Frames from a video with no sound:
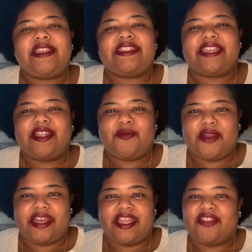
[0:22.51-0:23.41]

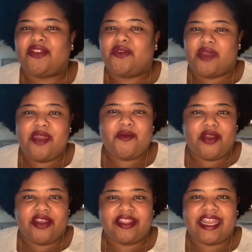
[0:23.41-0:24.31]
celebrating the great
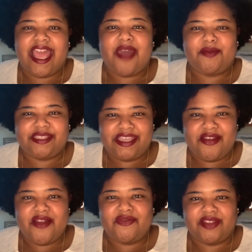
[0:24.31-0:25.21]
work that happens here
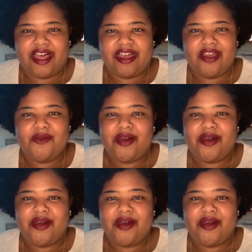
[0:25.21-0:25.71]
at FLOC